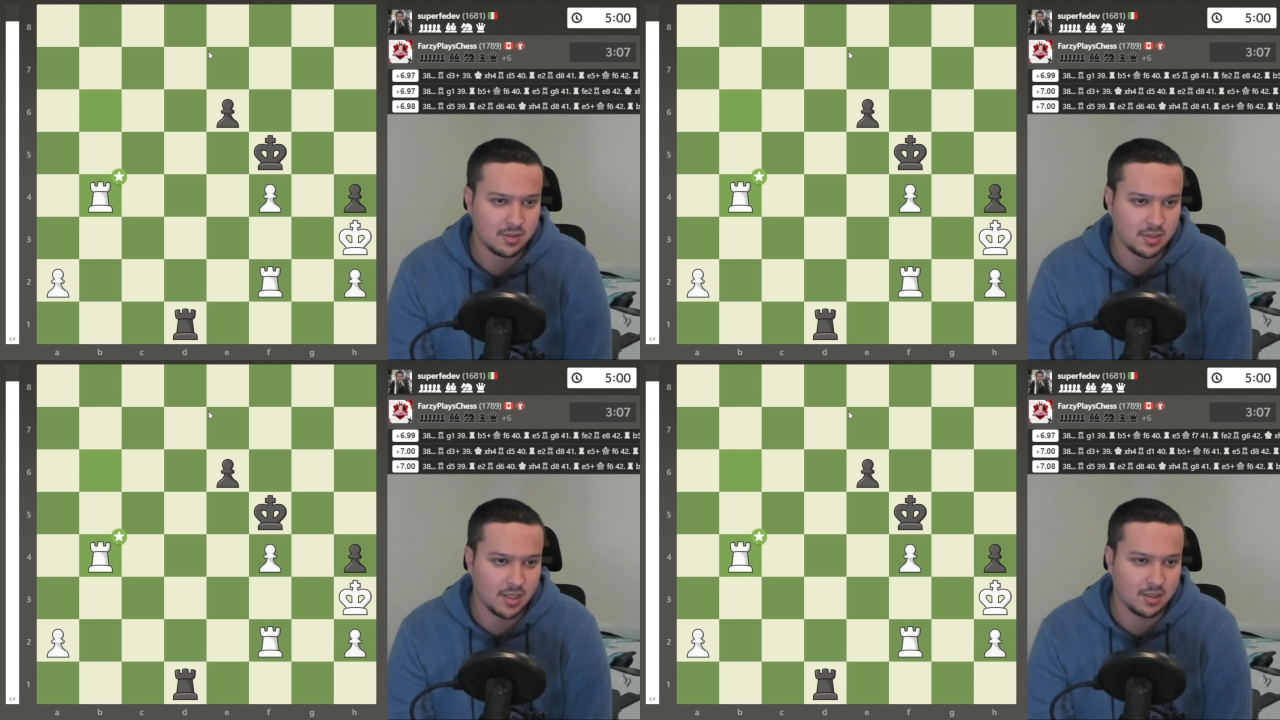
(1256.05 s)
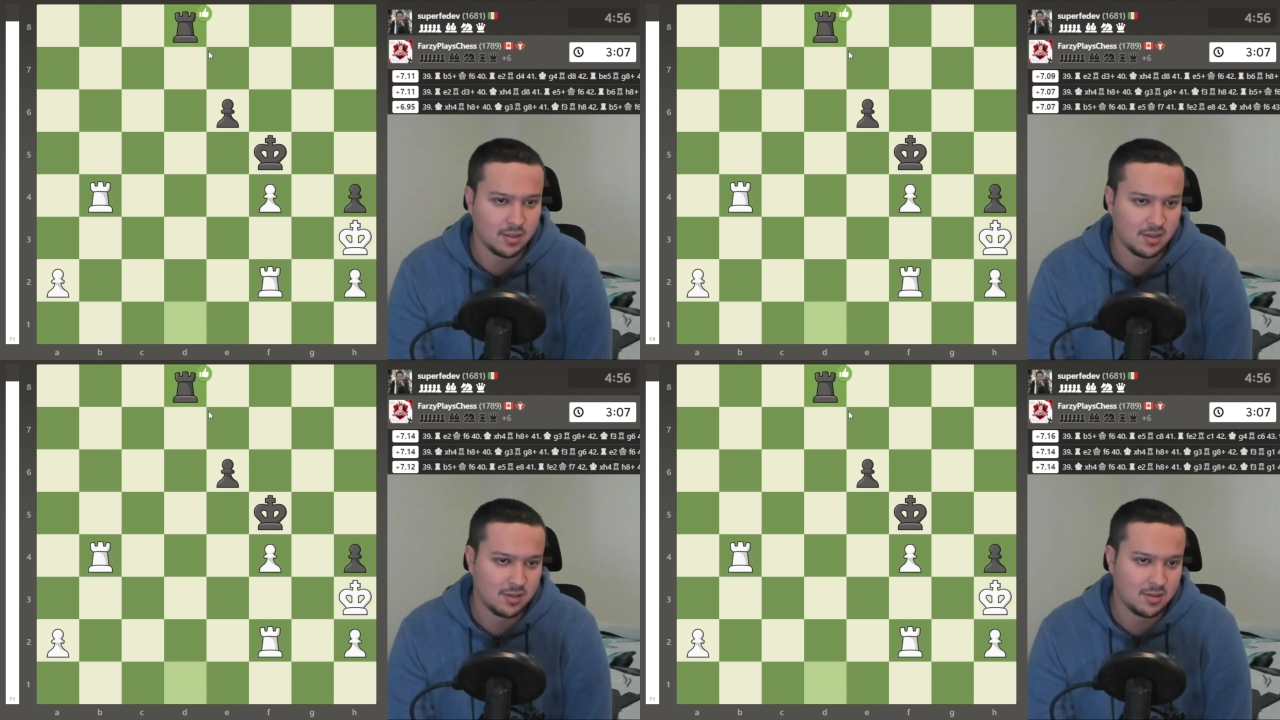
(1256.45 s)
Hey,
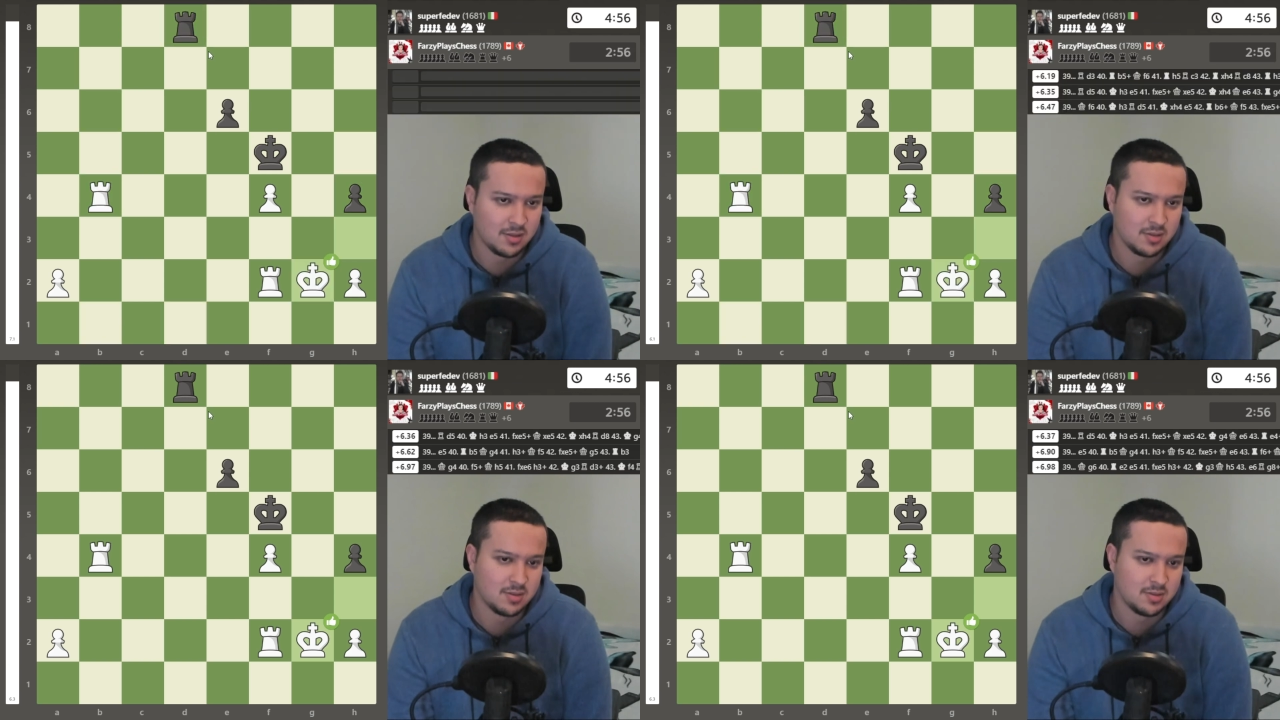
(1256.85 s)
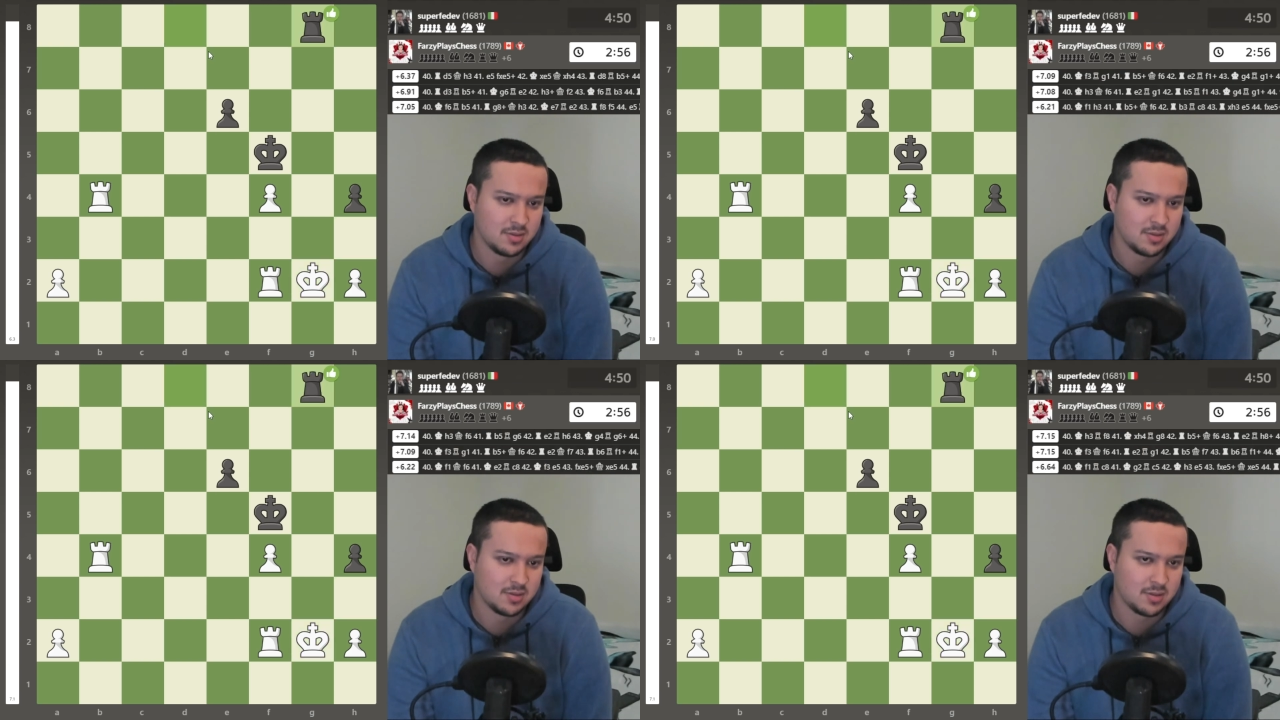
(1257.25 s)

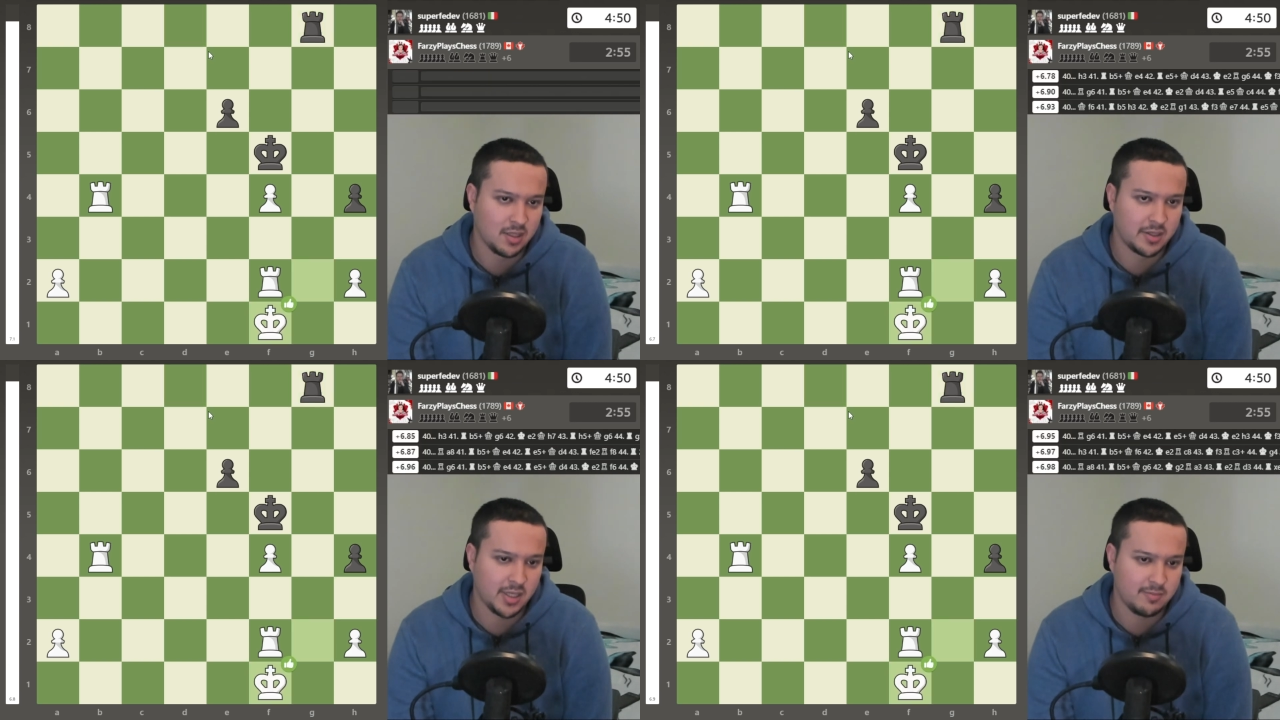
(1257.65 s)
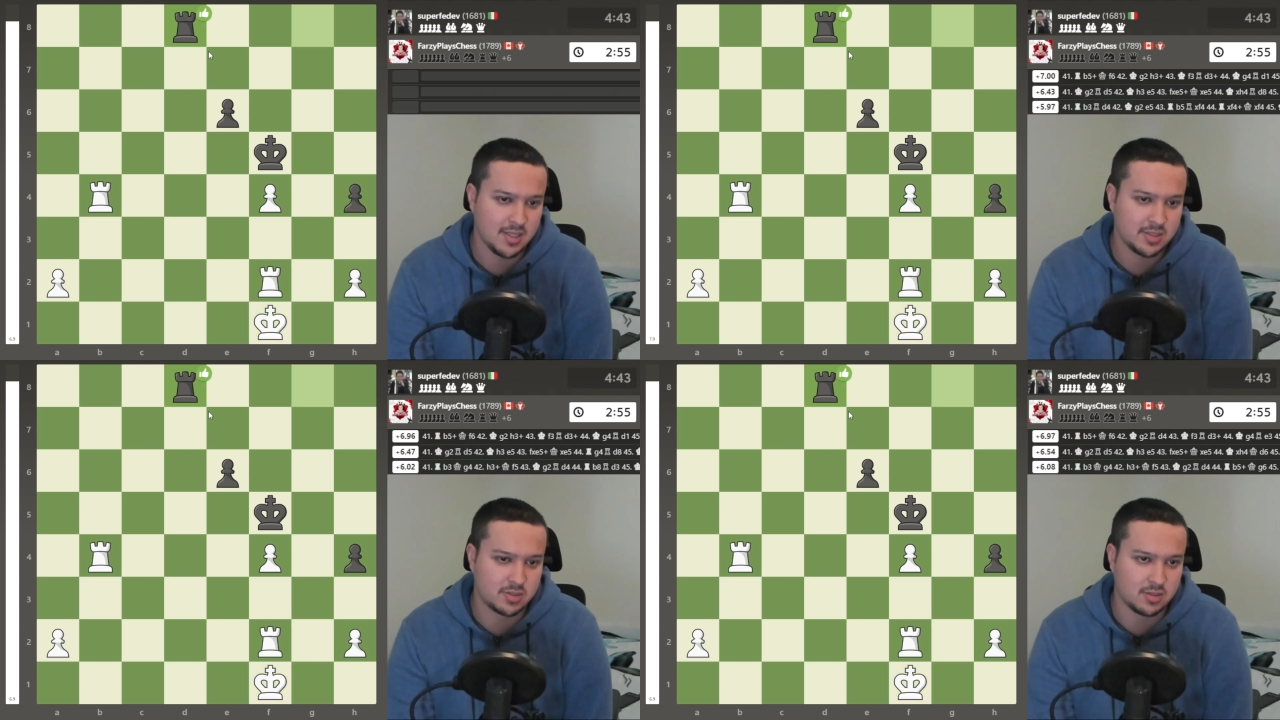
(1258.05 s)
endgame
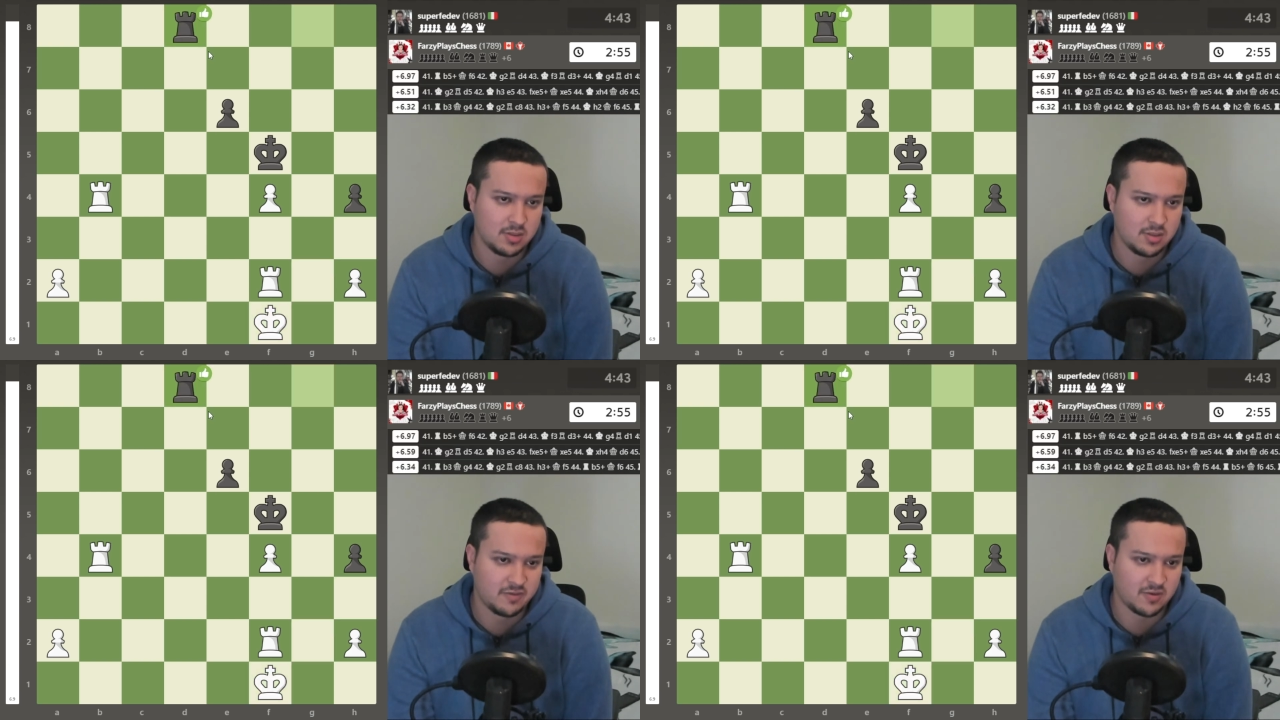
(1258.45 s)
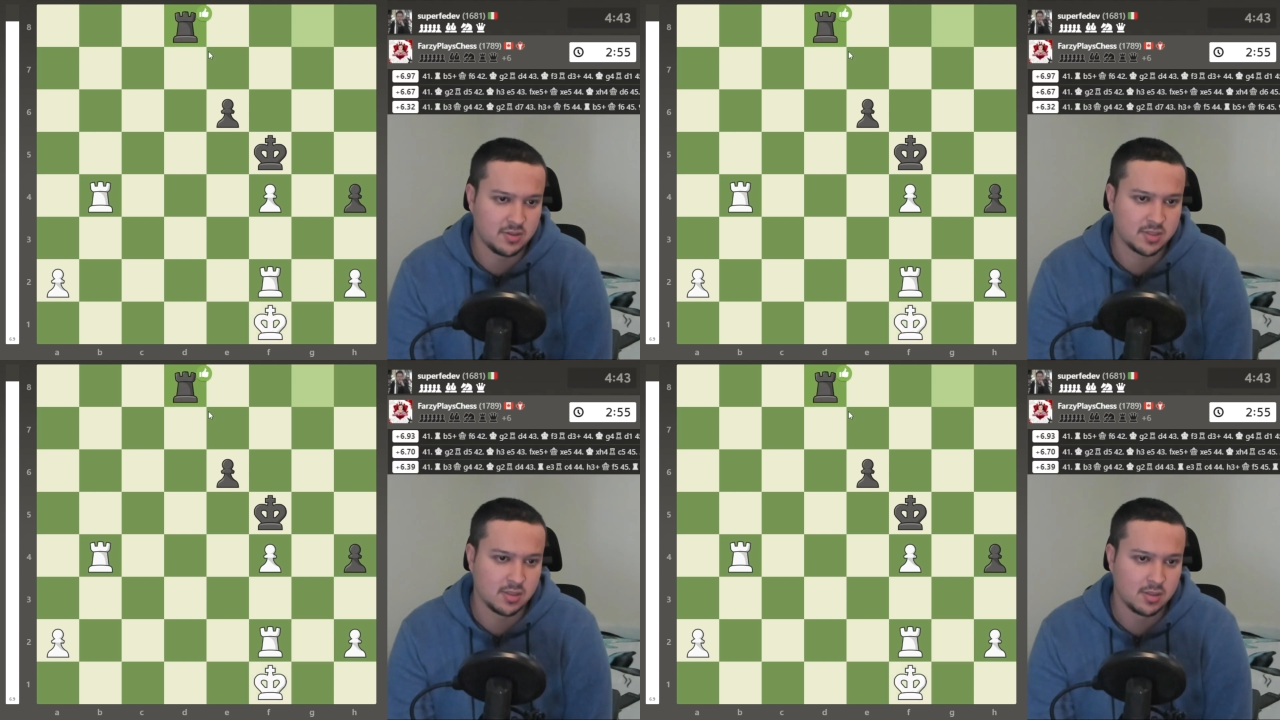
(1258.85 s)
master, Farzy.